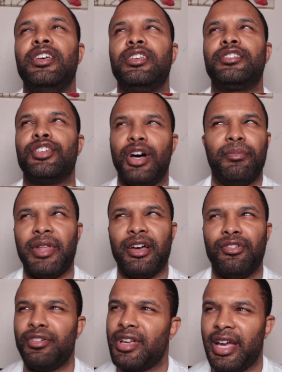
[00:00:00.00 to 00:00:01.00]
So I'm
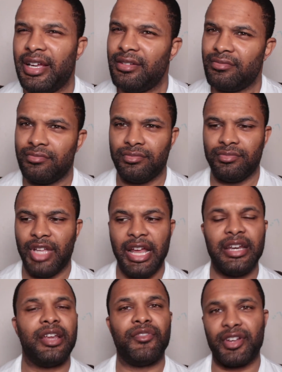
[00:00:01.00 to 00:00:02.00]
like, okay,
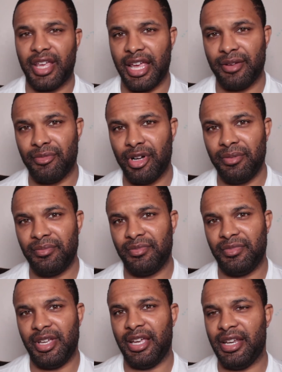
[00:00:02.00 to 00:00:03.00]
that never came up.
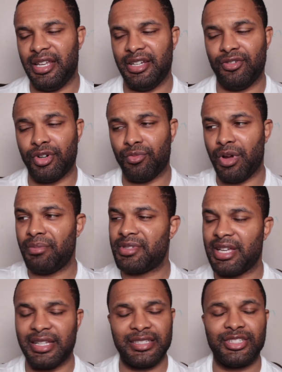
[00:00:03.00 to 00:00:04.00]
And then on the
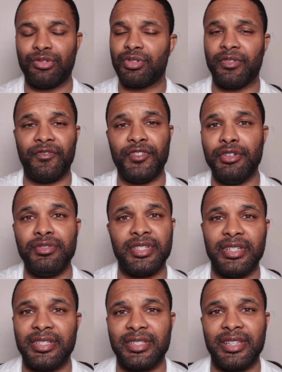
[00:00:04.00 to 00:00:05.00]
website, it's so
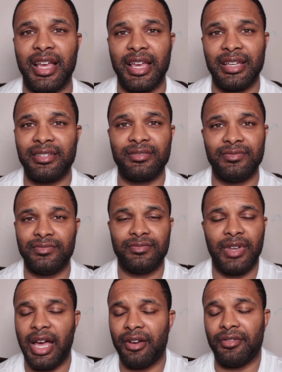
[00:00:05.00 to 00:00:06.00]
confusing. It's like,
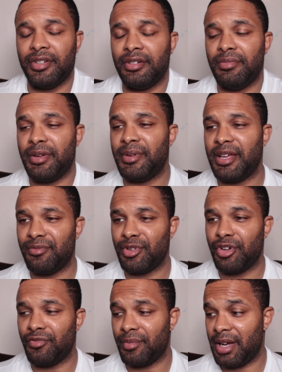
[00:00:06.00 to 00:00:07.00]
I don't know, maybe that
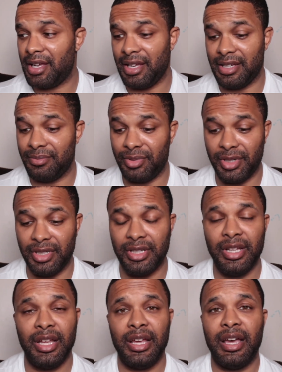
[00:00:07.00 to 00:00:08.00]
went over my head, but
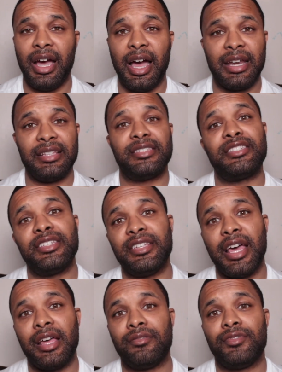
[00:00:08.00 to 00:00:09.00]
I didn't see
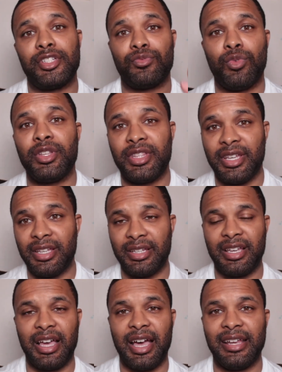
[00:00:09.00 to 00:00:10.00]
that. That's one
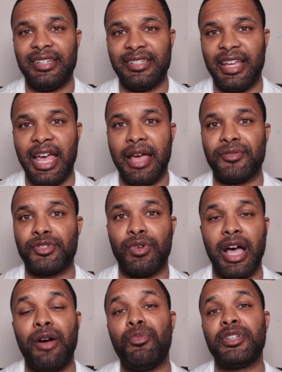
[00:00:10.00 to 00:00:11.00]
thing I didn't have. So
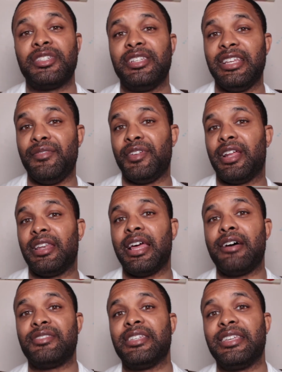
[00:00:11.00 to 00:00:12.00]
I wasn't even
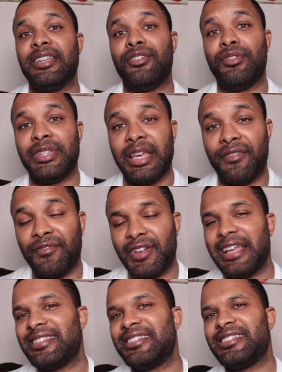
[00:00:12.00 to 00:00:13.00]
allowed to get on that
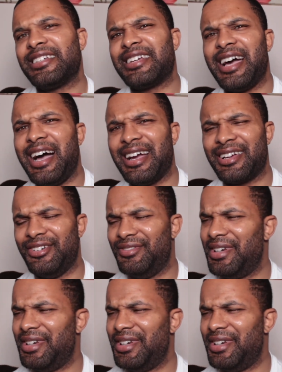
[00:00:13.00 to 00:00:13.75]
flight to Chicago.